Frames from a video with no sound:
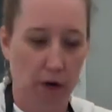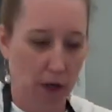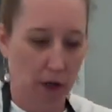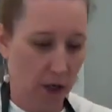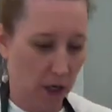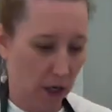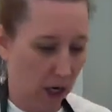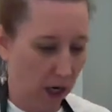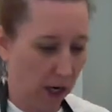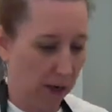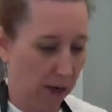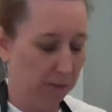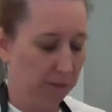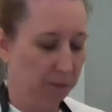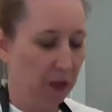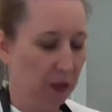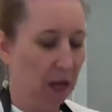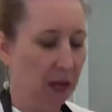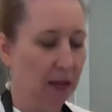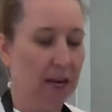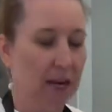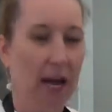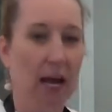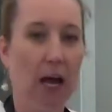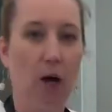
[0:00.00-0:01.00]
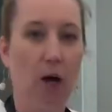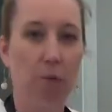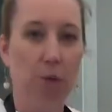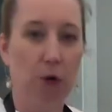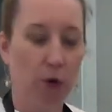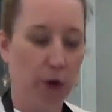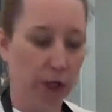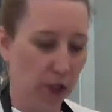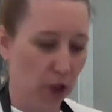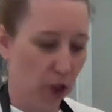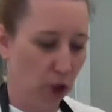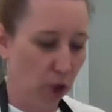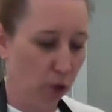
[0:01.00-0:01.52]
All right, now I'm going
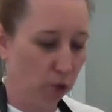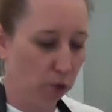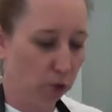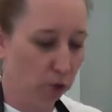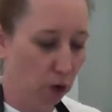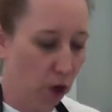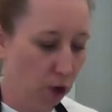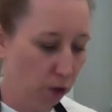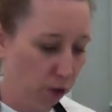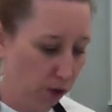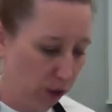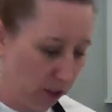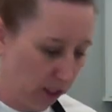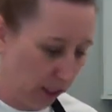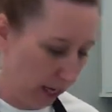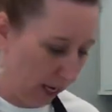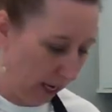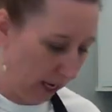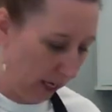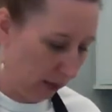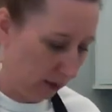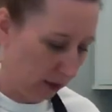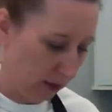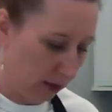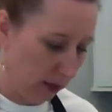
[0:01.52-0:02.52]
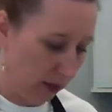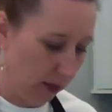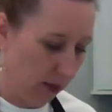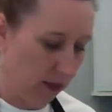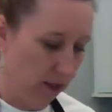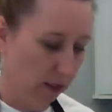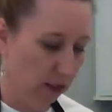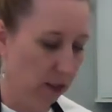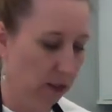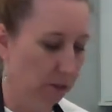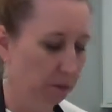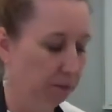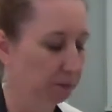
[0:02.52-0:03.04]
to rotate the
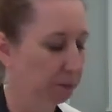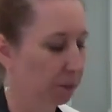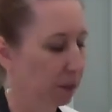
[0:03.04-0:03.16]
onion.